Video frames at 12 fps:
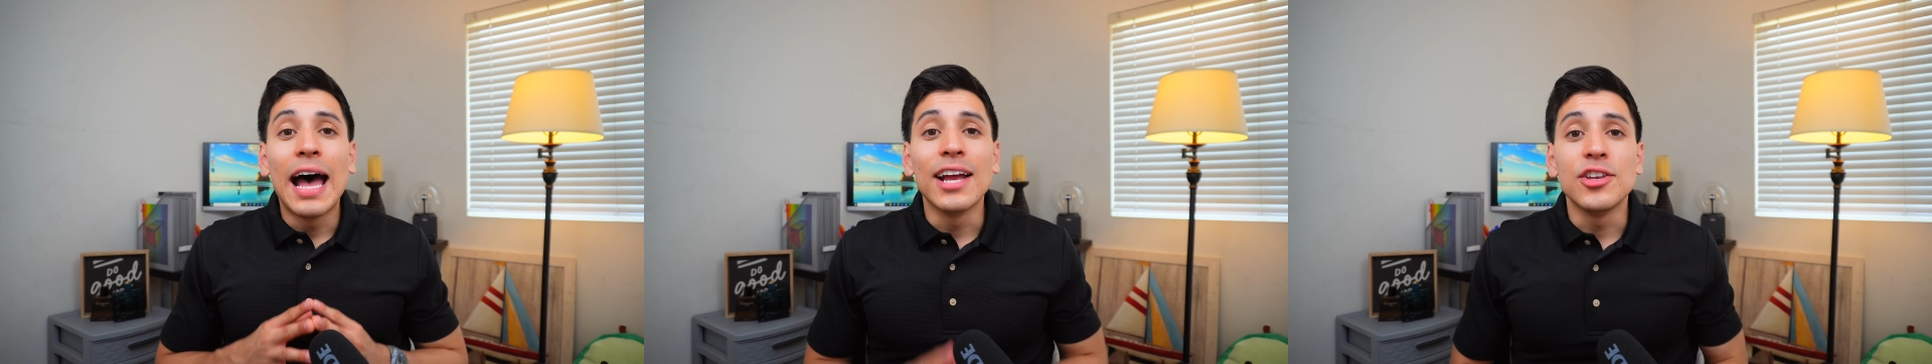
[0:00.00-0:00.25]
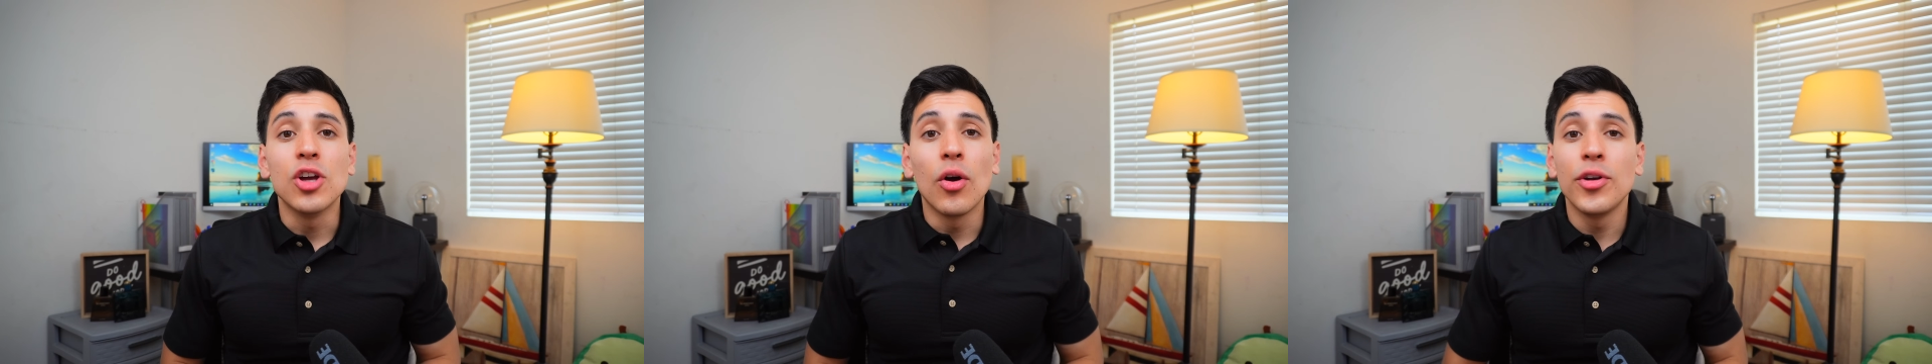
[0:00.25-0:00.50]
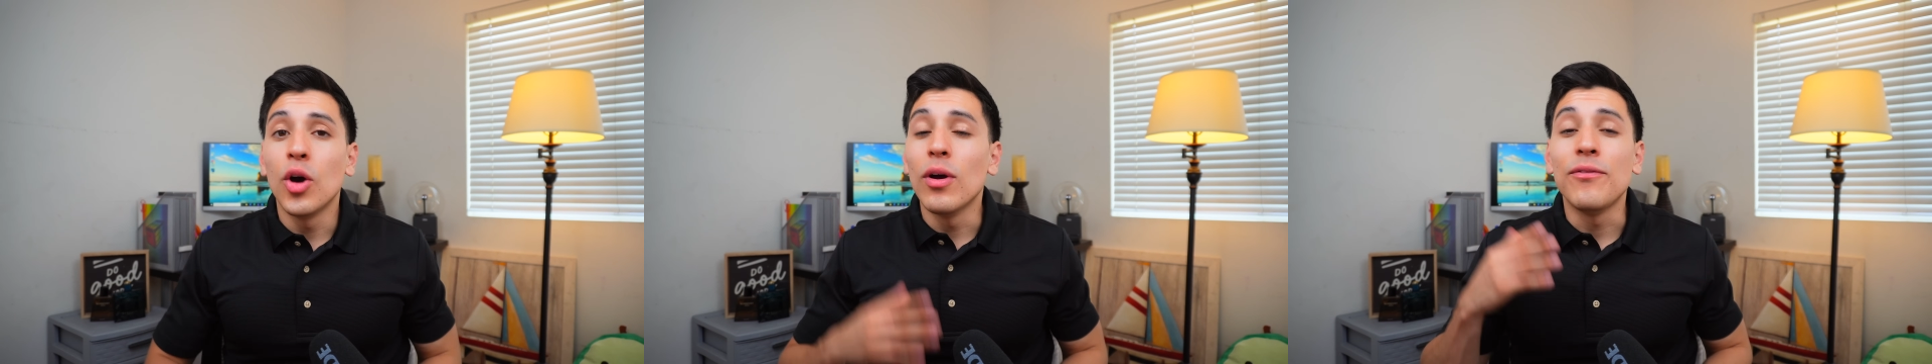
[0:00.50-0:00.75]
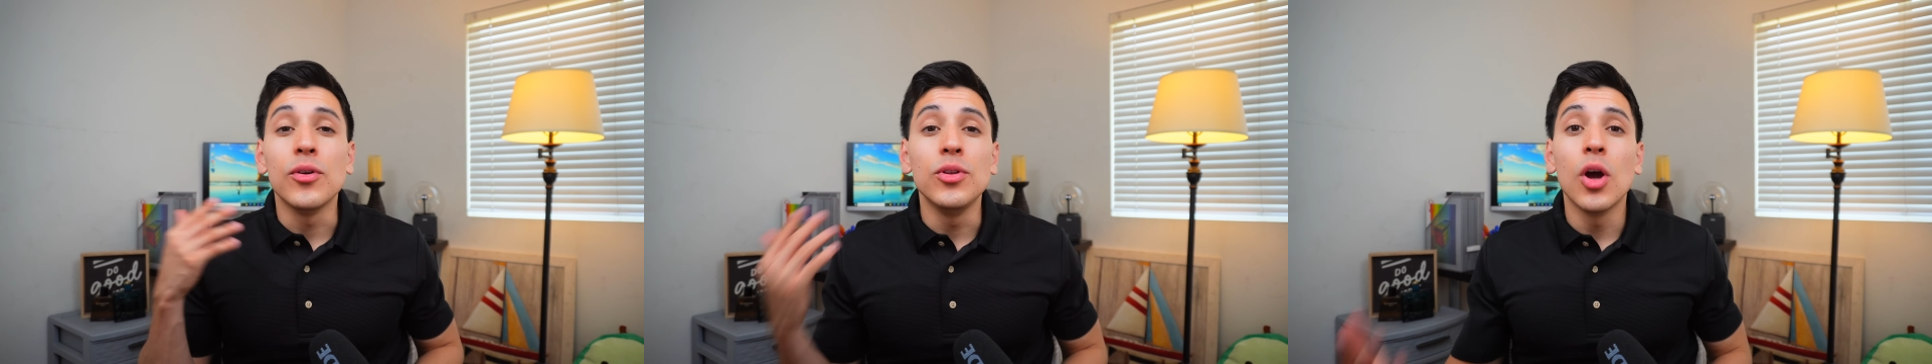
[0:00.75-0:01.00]
I don't know
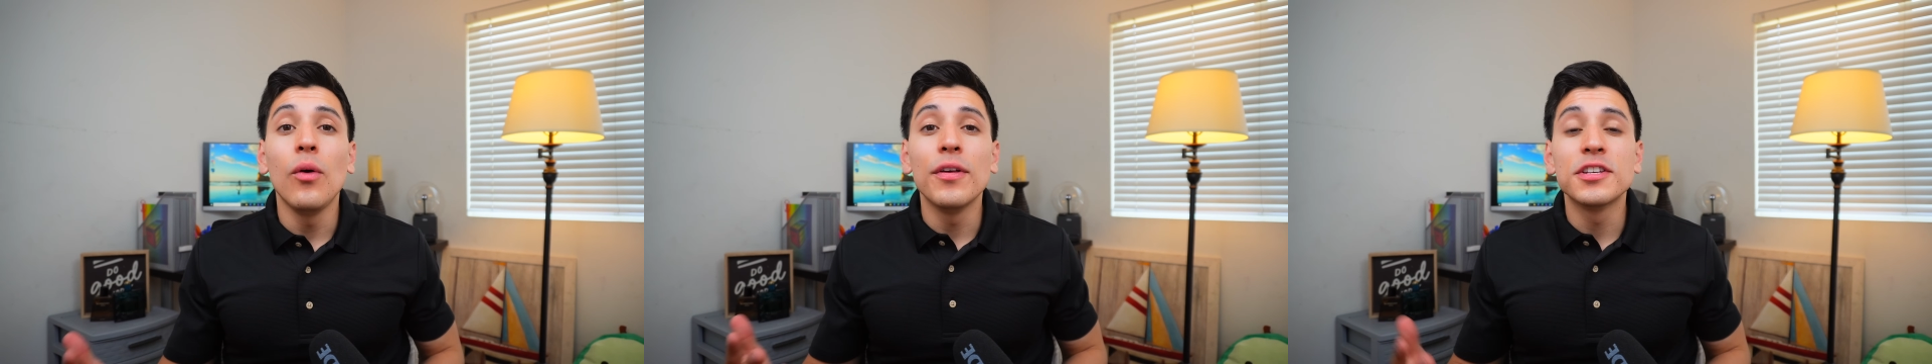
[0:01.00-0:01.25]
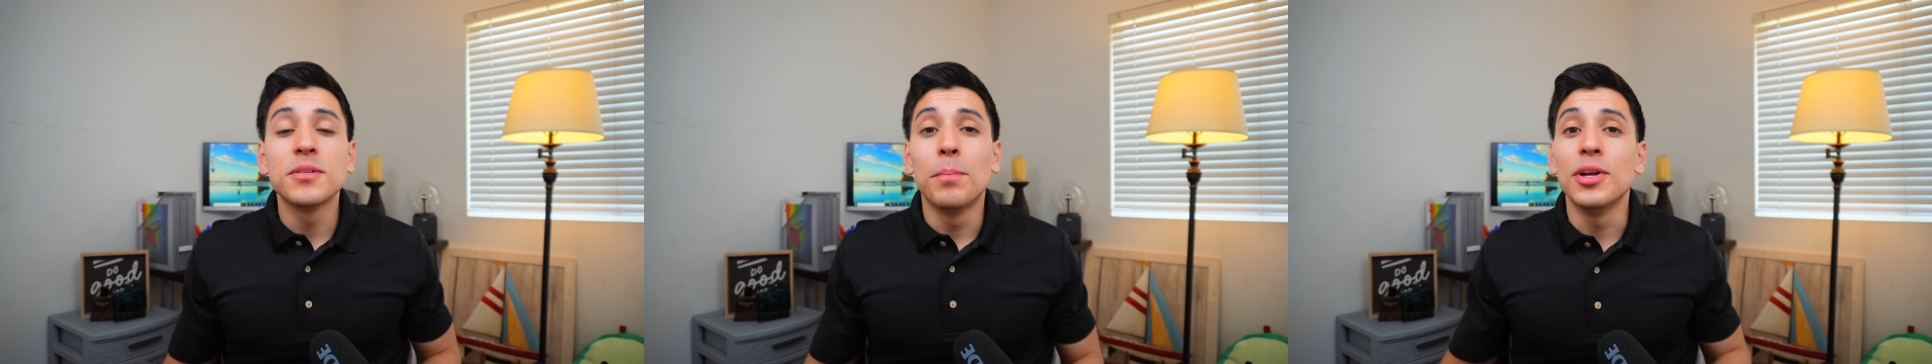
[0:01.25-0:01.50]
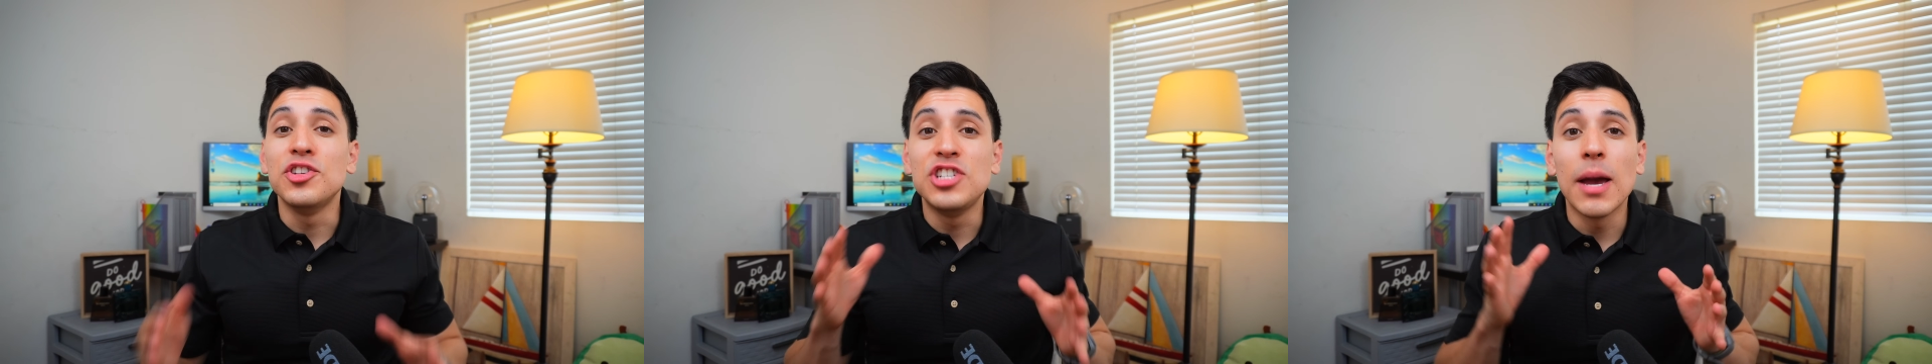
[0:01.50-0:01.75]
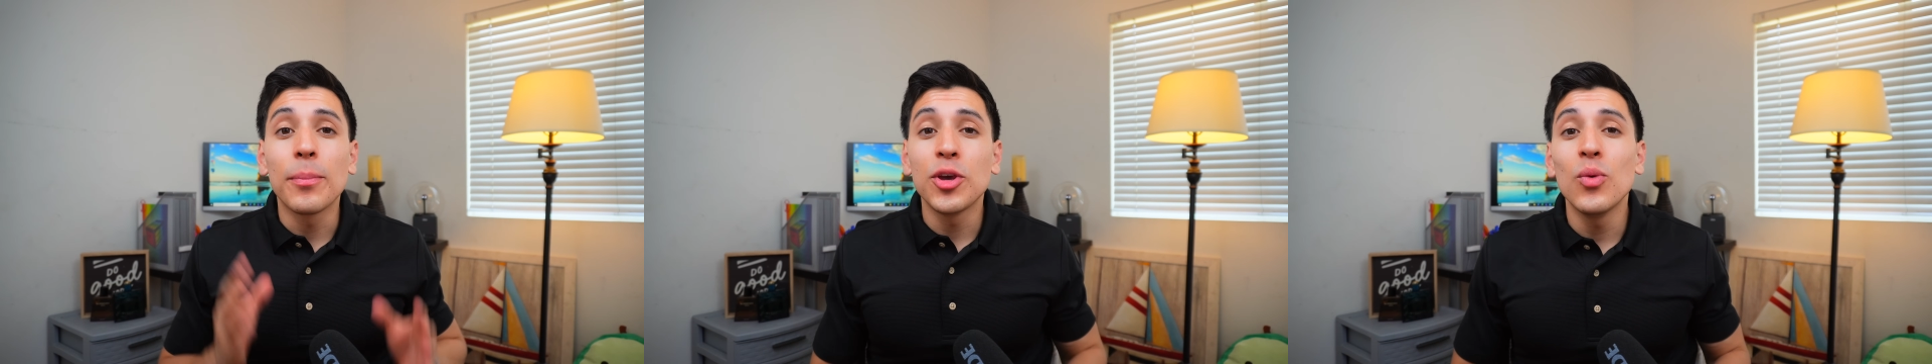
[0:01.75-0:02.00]
if you noticed, but
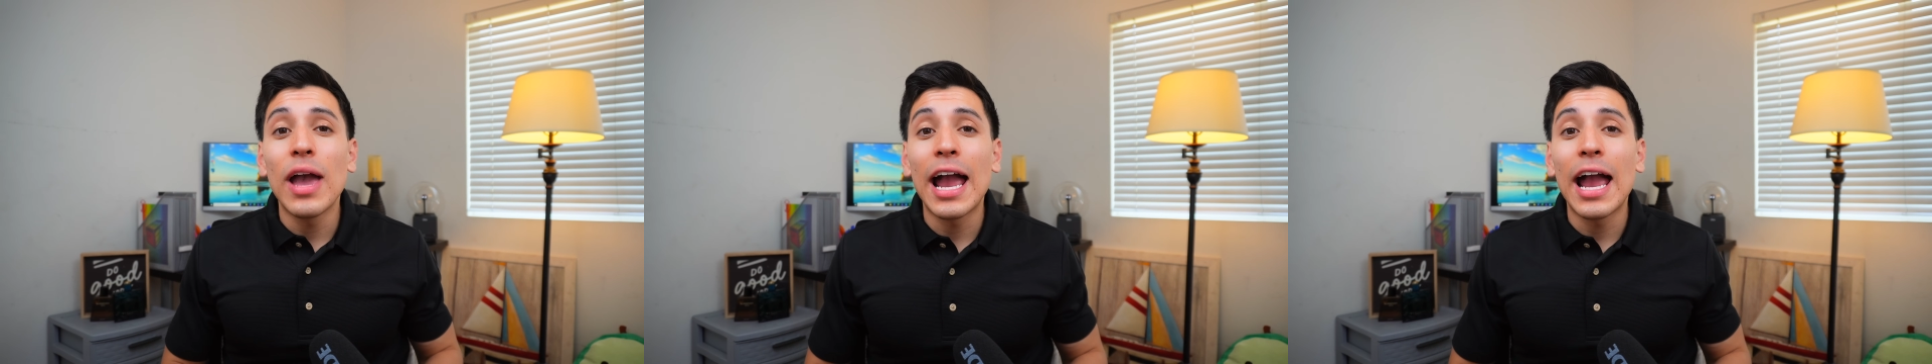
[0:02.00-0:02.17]
JEPQ